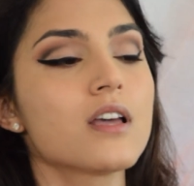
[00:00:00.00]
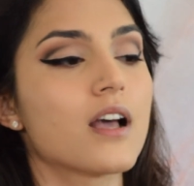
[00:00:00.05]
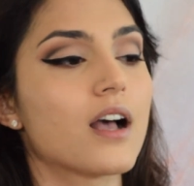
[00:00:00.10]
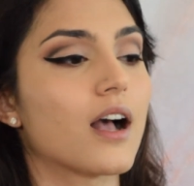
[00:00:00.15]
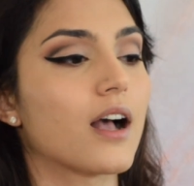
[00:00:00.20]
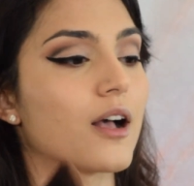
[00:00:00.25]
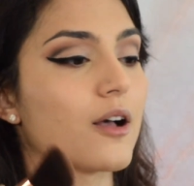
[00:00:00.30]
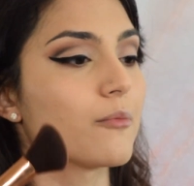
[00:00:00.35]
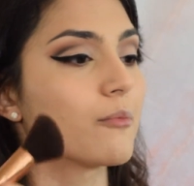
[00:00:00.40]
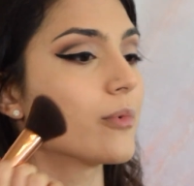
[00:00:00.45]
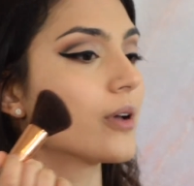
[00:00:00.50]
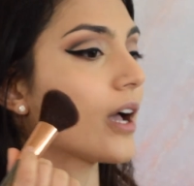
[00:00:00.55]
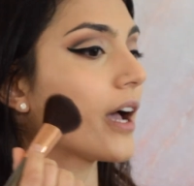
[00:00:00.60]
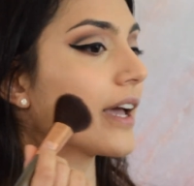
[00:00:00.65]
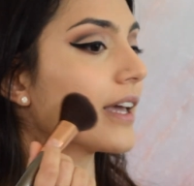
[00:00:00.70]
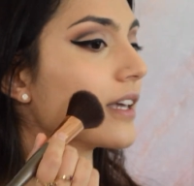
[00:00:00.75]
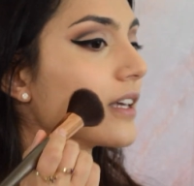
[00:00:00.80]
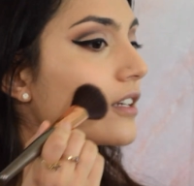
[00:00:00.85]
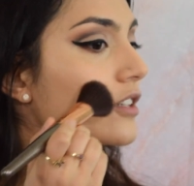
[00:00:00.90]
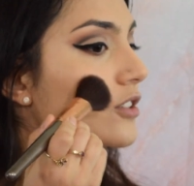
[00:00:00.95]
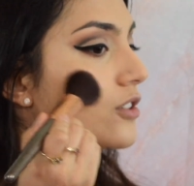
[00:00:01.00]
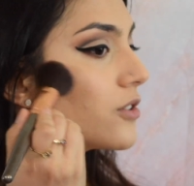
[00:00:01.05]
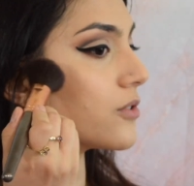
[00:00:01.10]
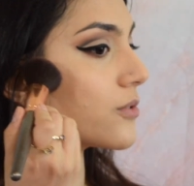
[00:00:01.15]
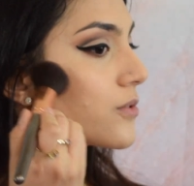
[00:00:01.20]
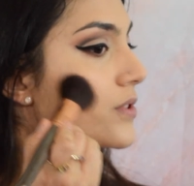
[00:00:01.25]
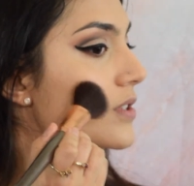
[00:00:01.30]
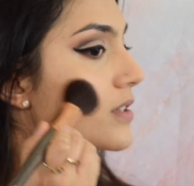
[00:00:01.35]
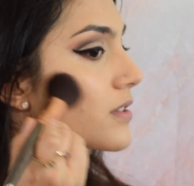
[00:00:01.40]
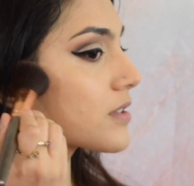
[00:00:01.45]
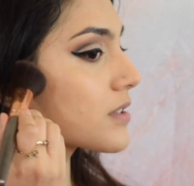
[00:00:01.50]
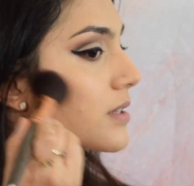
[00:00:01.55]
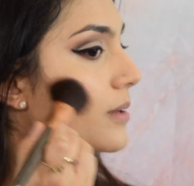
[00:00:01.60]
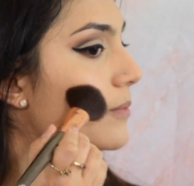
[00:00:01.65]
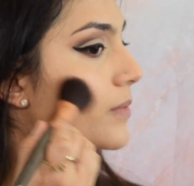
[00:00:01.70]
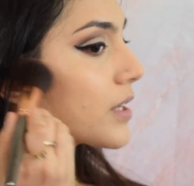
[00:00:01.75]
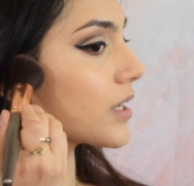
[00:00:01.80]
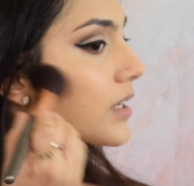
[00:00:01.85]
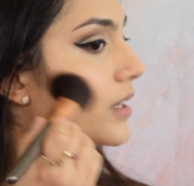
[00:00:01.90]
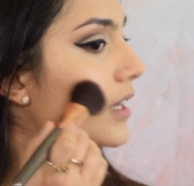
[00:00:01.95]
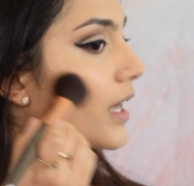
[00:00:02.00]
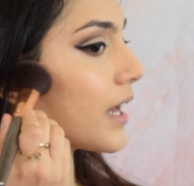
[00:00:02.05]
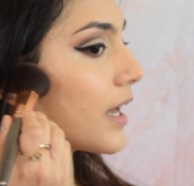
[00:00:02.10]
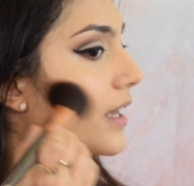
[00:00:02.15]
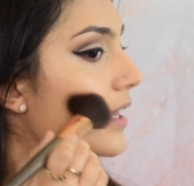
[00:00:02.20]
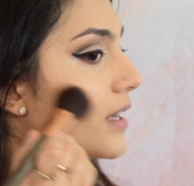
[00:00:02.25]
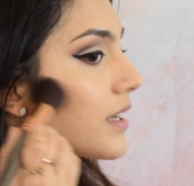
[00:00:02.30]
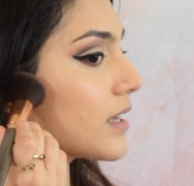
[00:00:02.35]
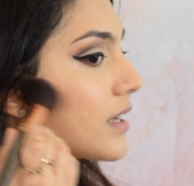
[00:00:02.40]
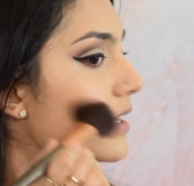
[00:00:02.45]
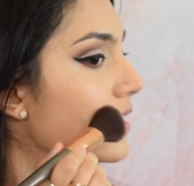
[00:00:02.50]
I can use something that